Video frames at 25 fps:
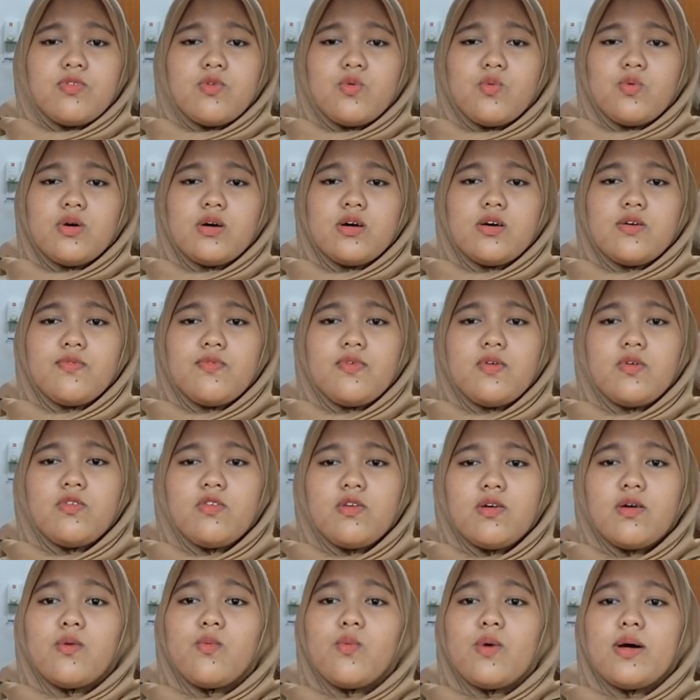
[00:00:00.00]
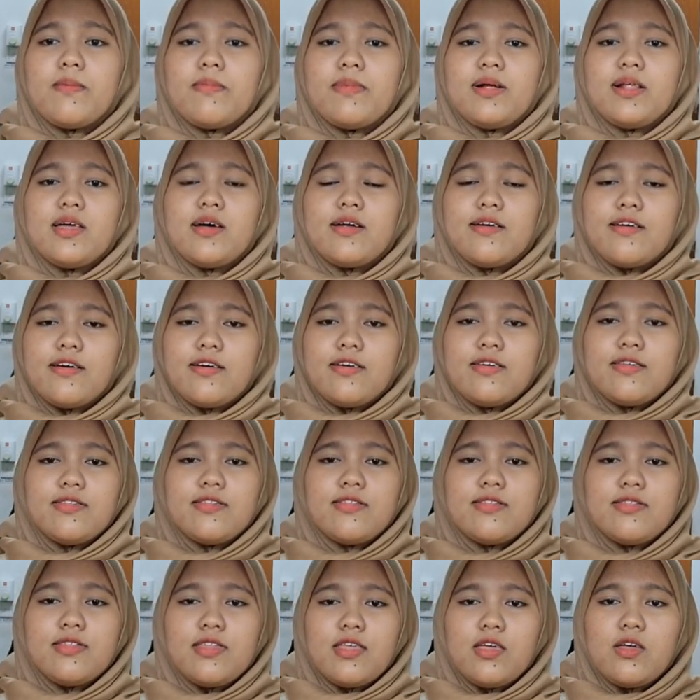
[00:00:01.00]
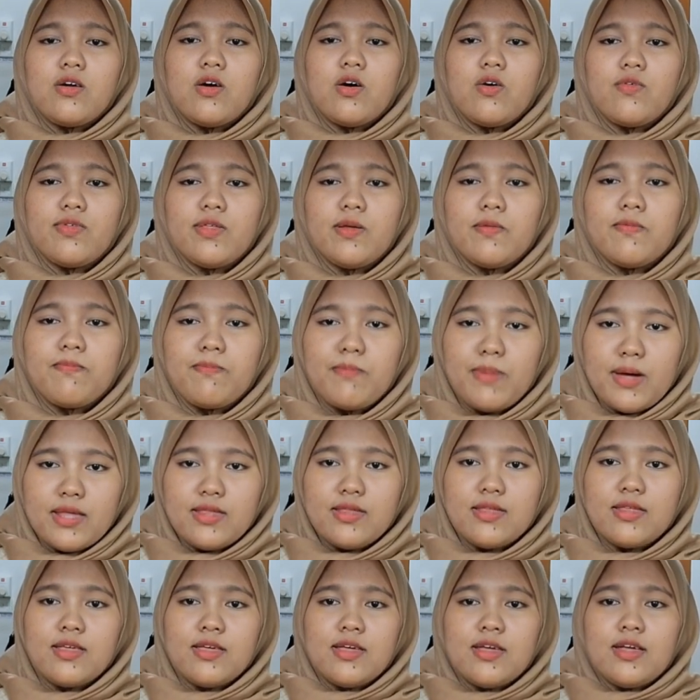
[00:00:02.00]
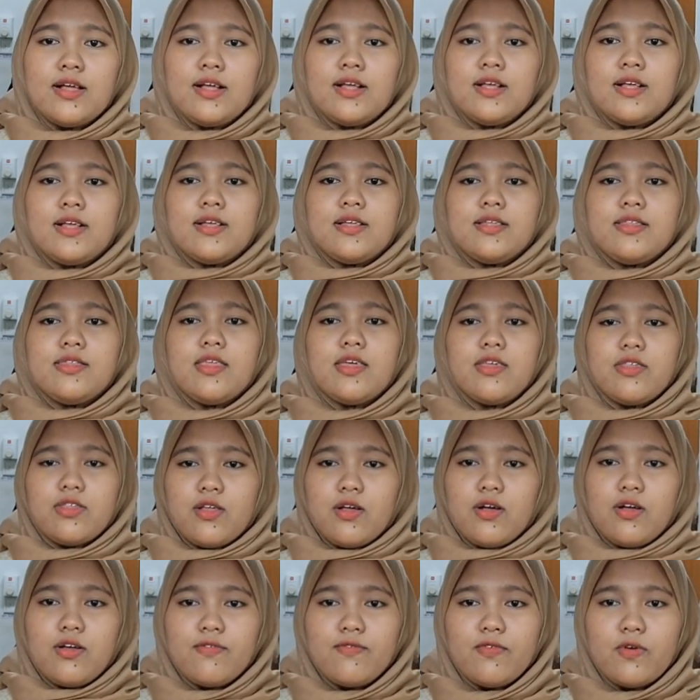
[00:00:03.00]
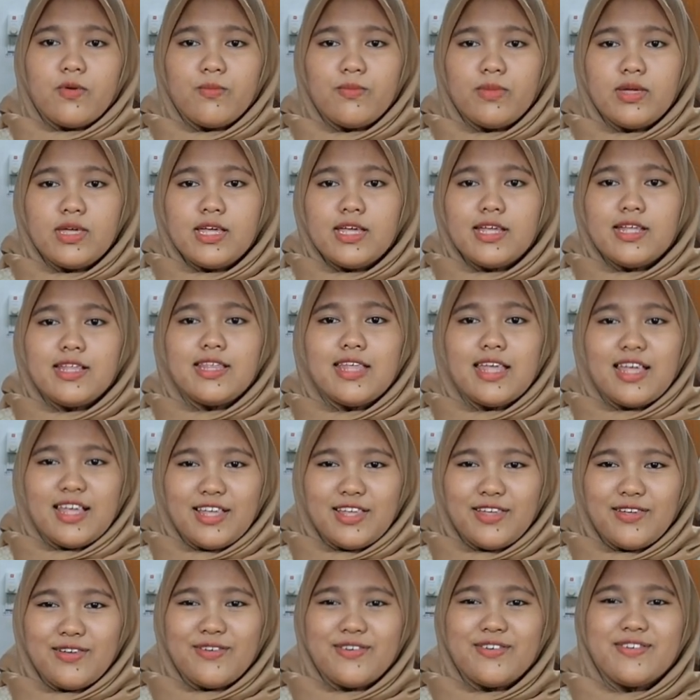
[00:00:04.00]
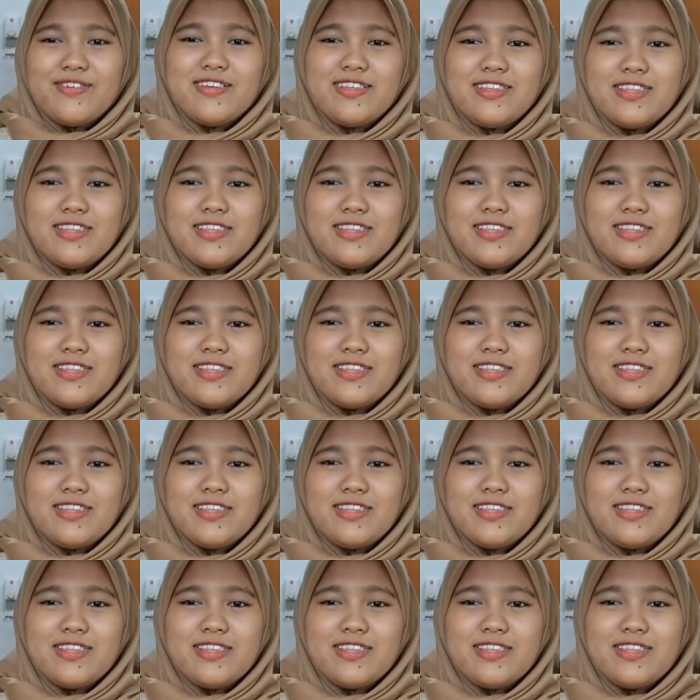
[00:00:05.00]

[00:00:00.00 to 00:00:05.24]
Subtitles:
toward a future where malaria is thing of the past. That's all from me. Thank you.